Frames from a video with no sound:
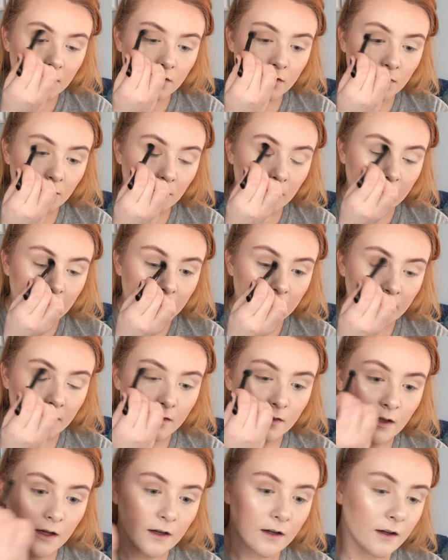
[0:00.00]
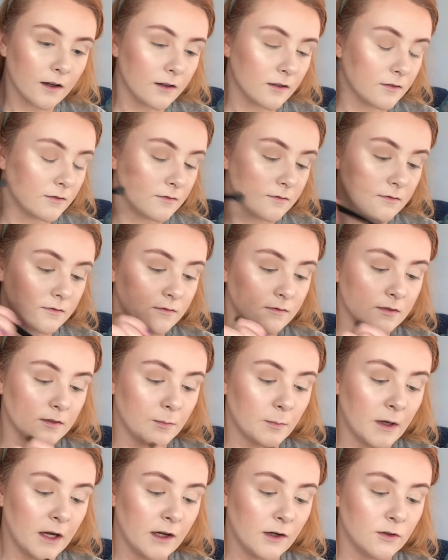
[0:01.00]
the way that the
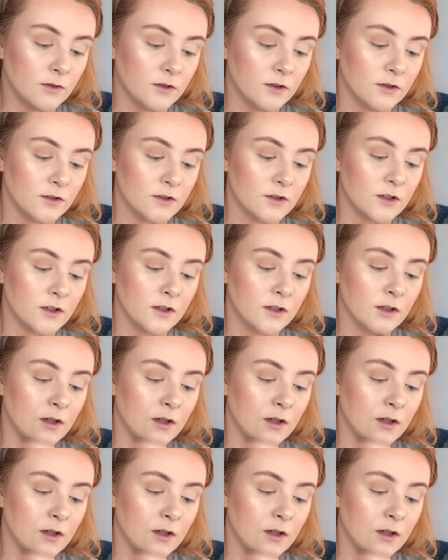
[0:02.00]
powders,